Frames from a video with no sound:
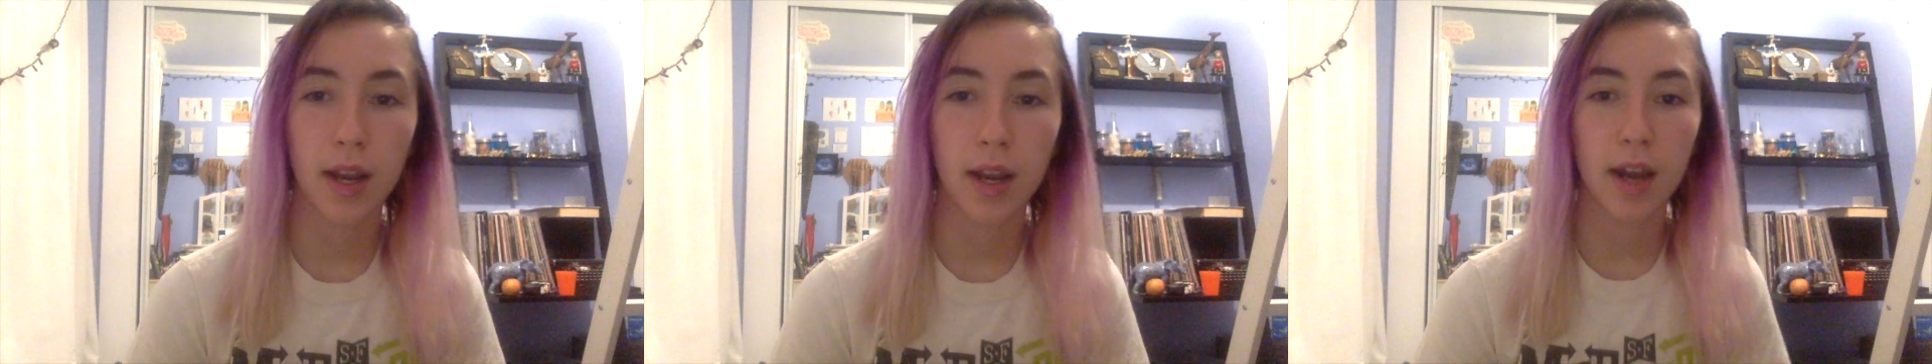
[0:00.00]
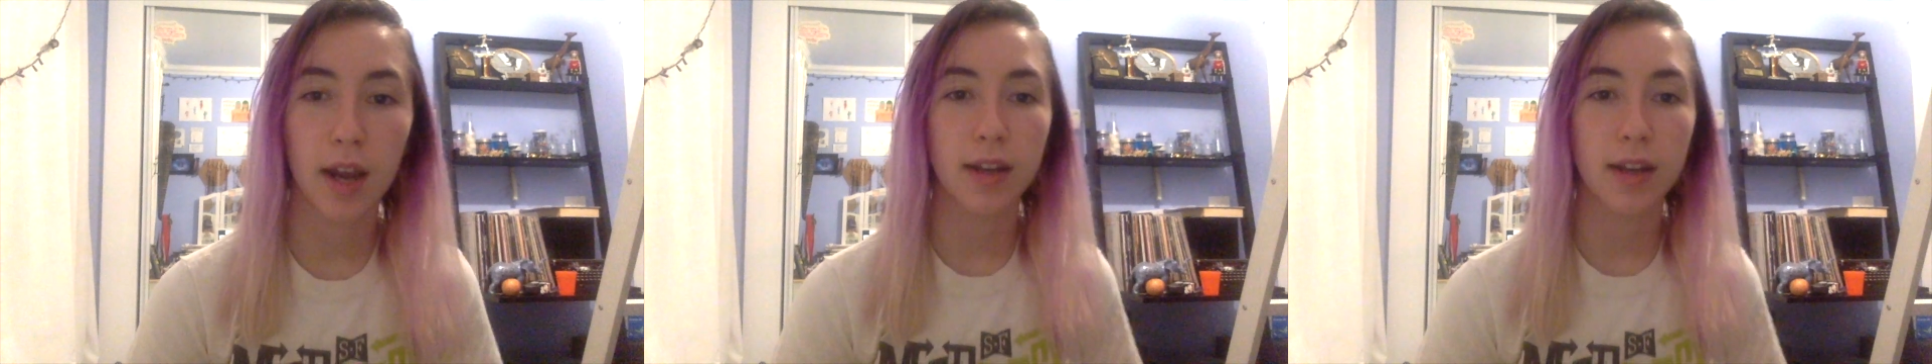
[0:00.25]

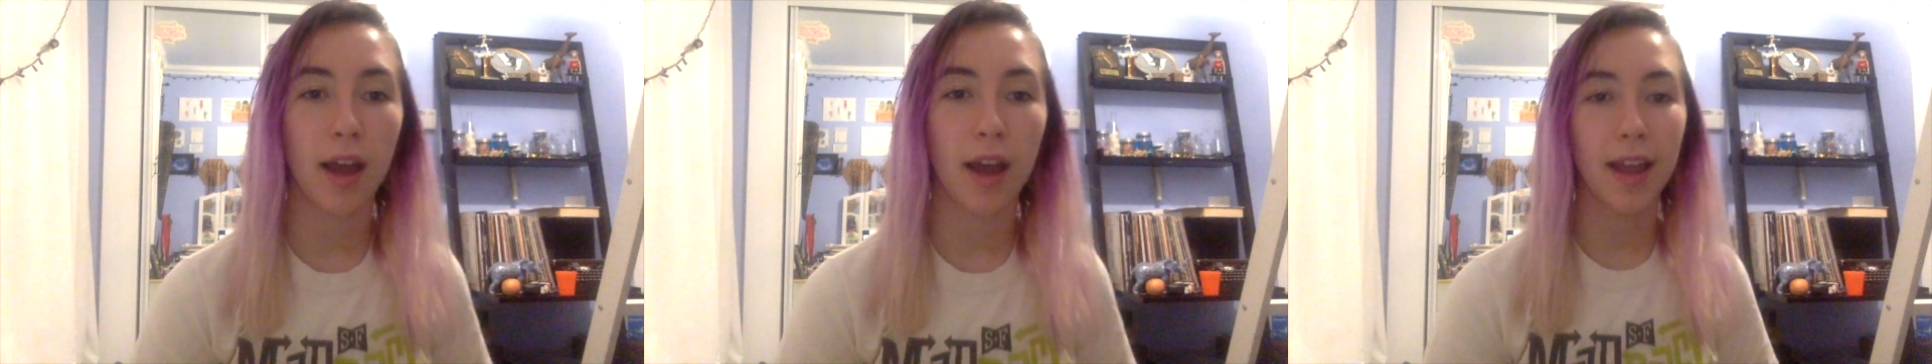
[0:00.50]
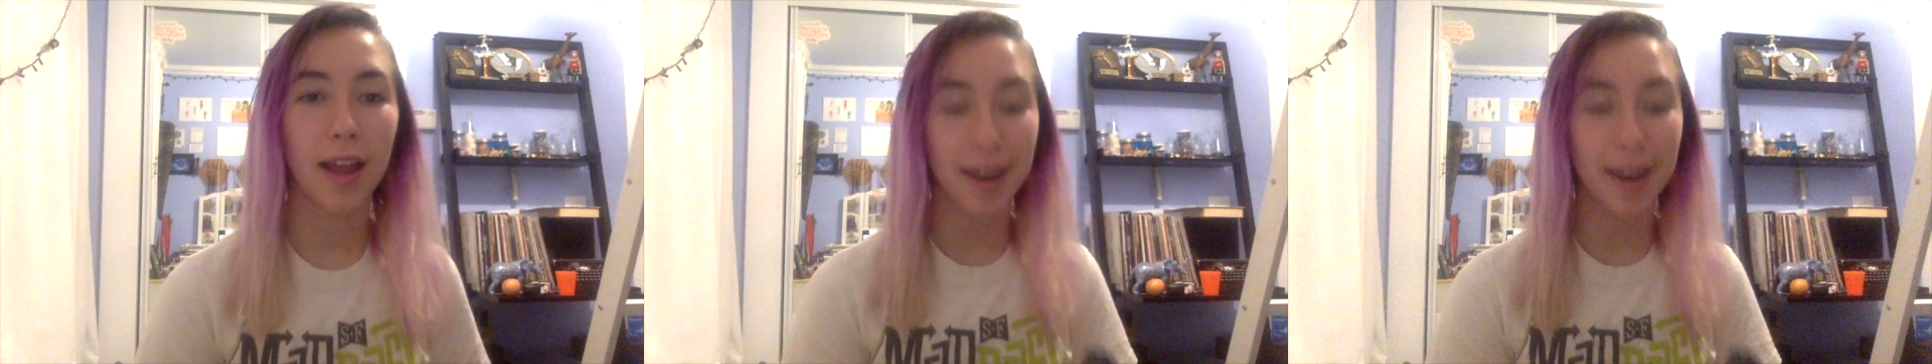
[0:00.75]
hair
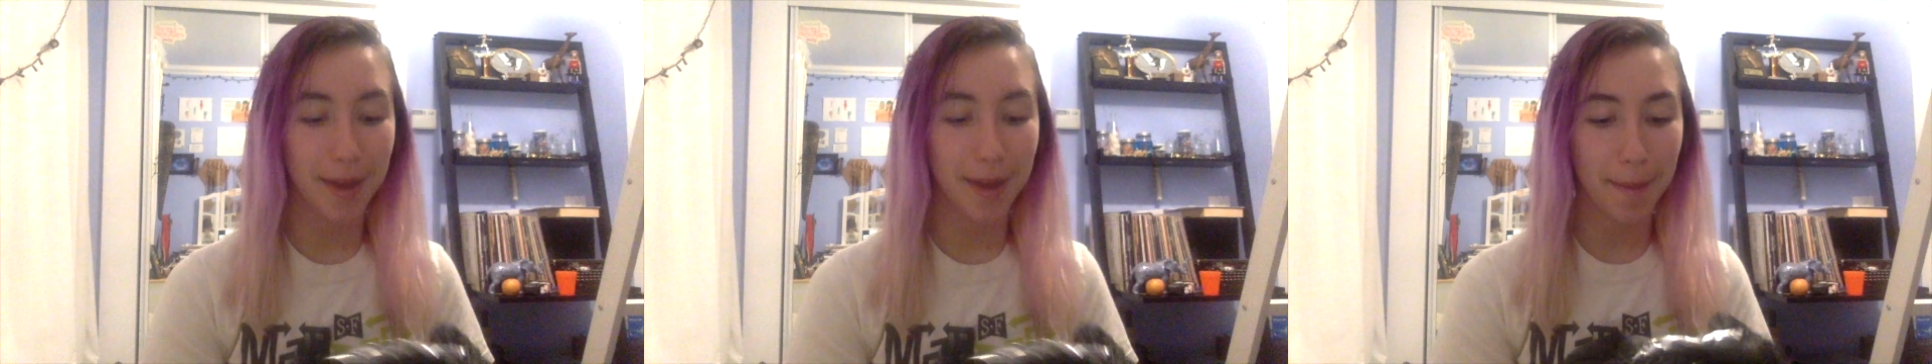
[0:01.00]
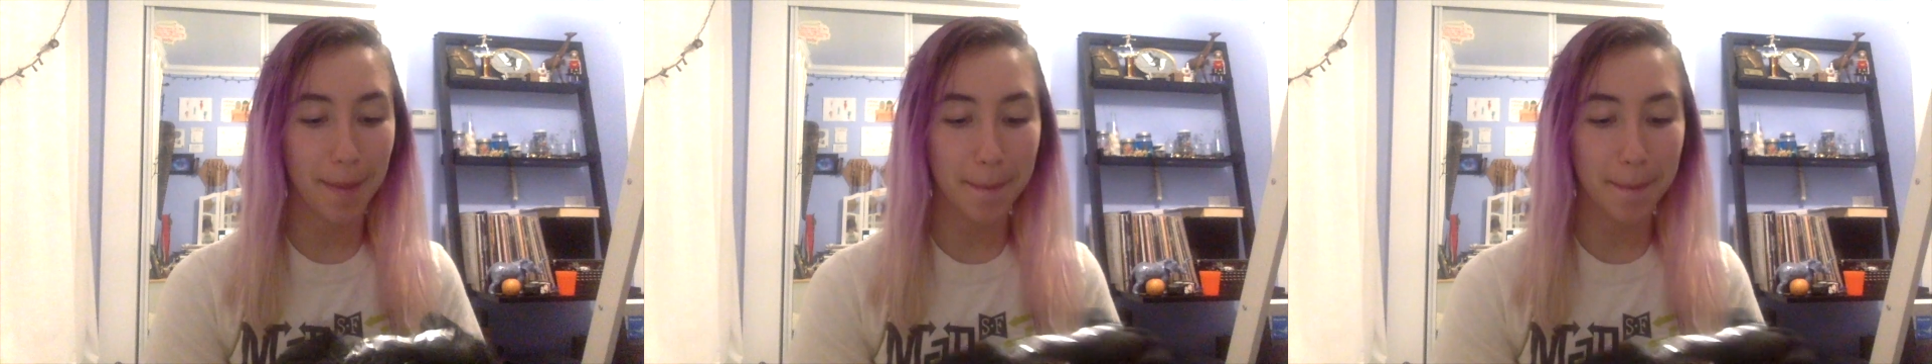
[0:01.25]
dye in
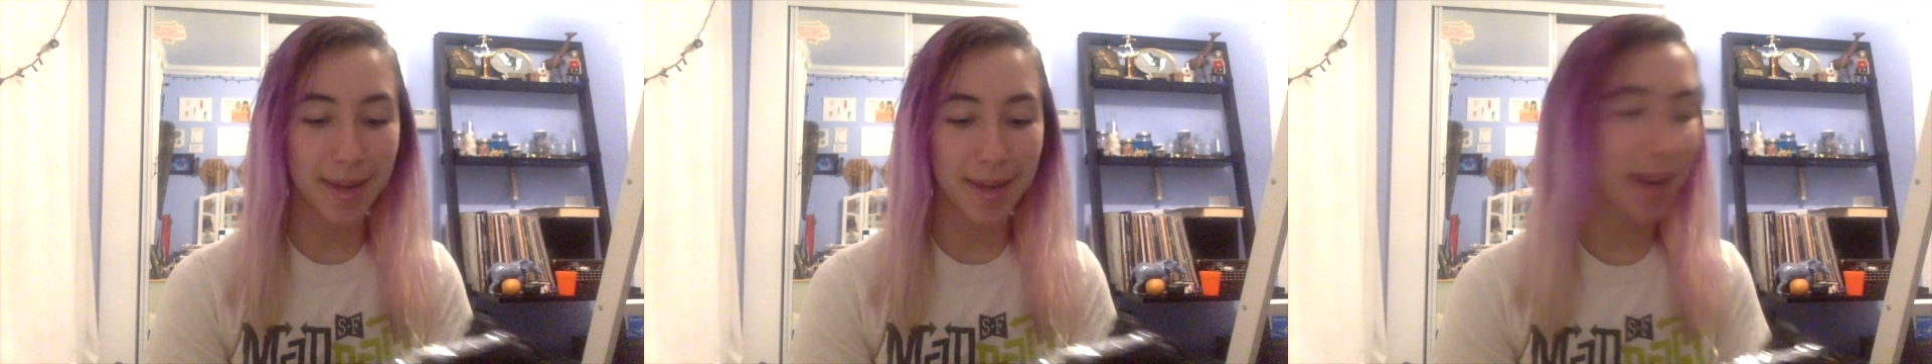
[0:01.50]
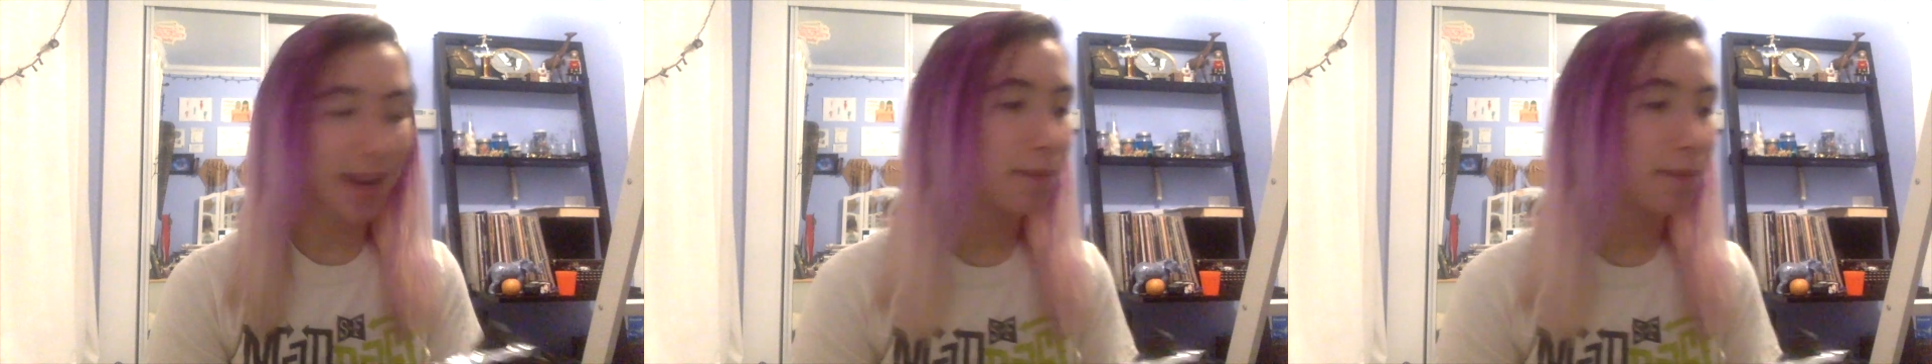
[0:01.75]

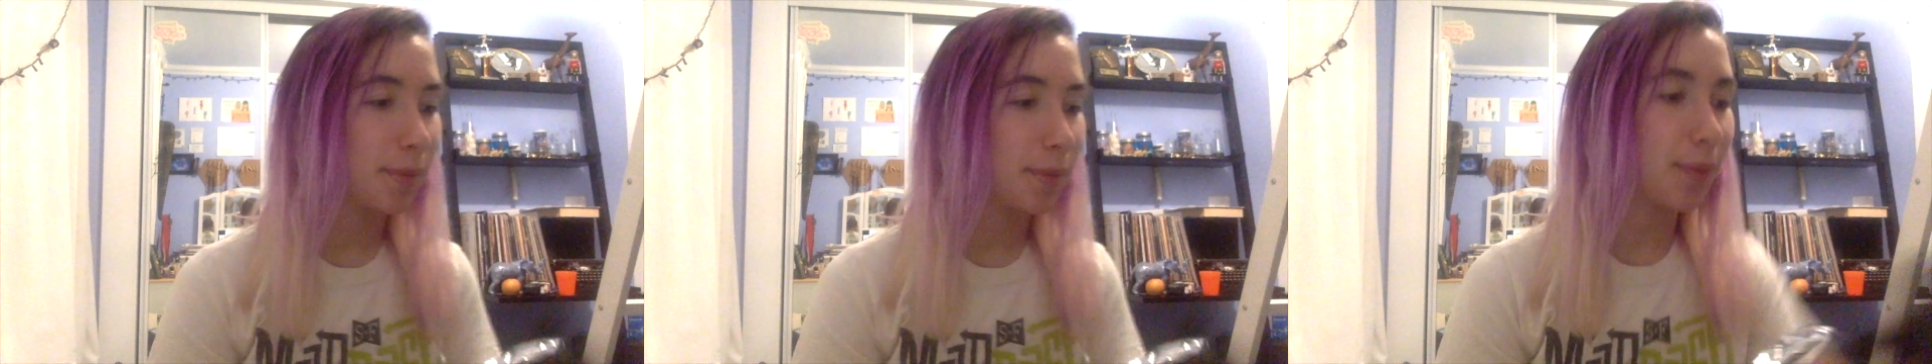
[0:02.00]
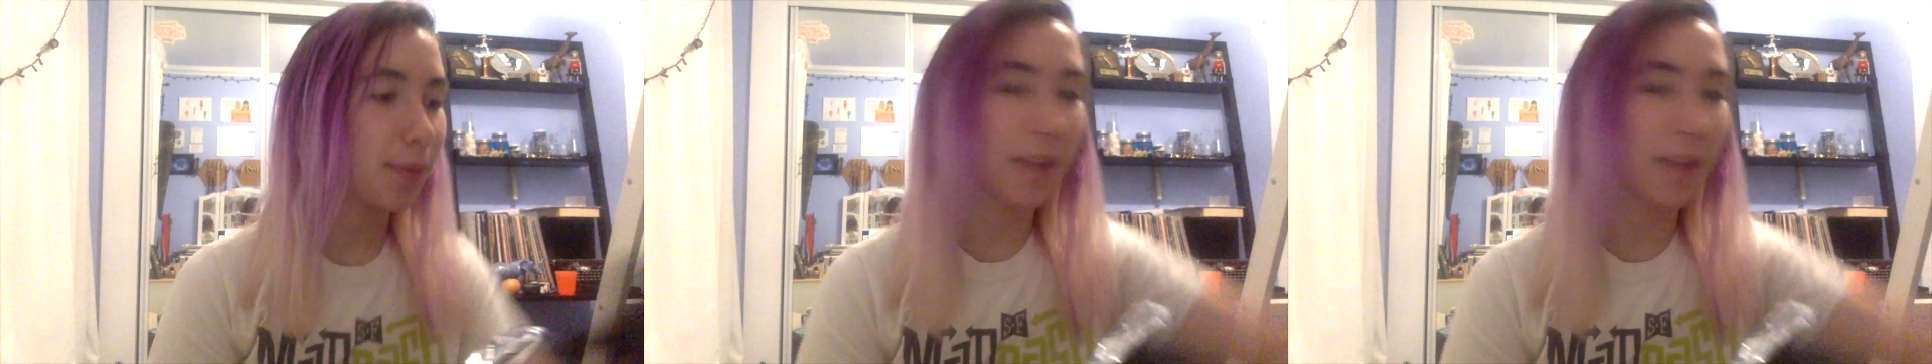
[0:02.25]
Midnight
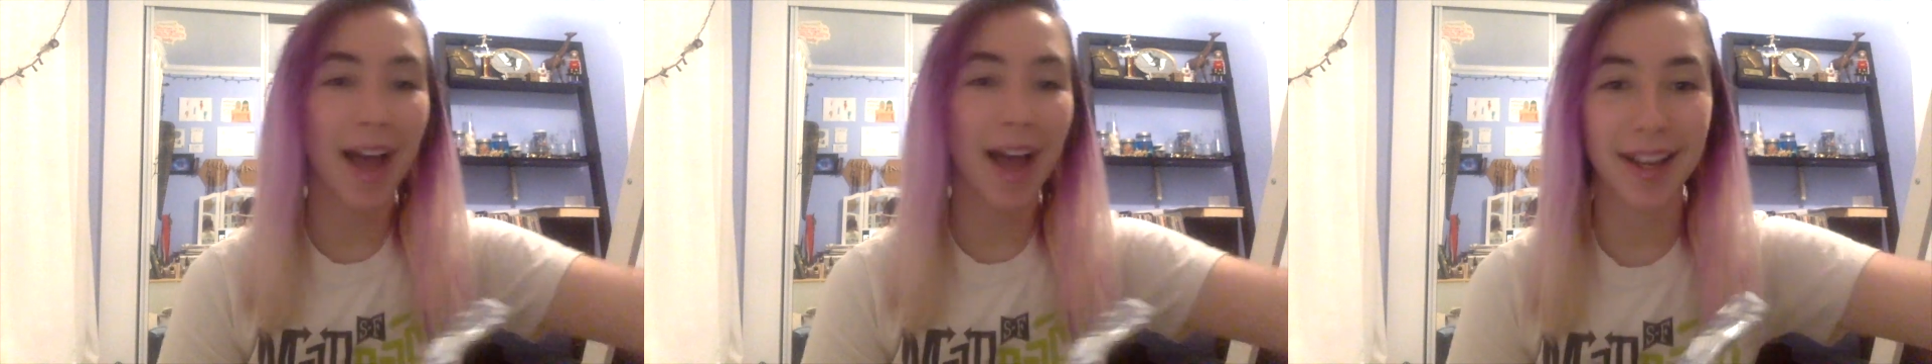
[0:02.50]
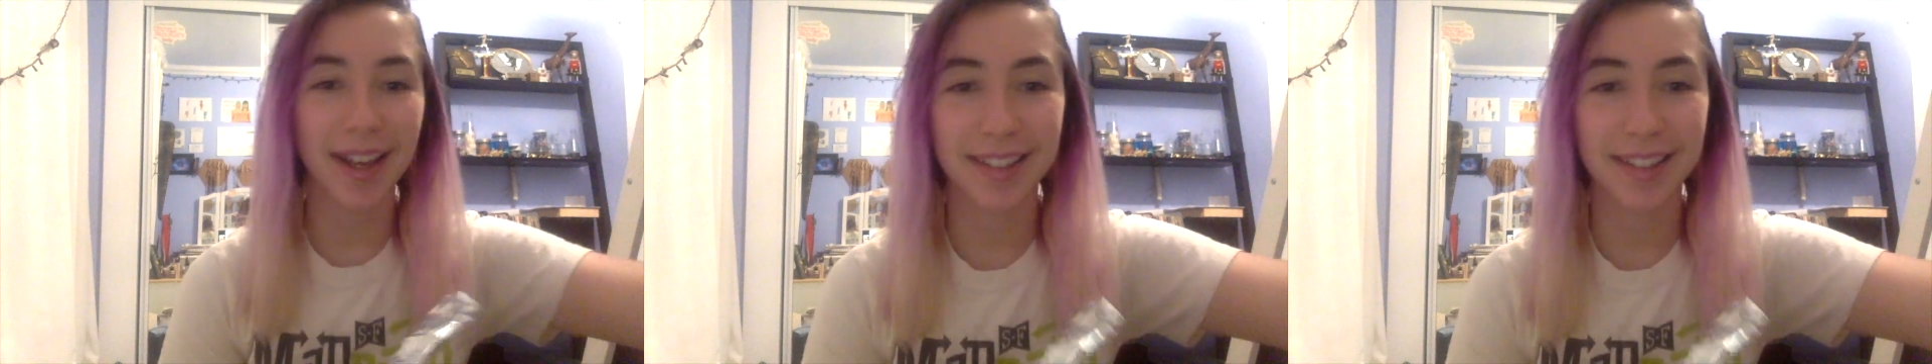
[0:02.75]
Blue Black,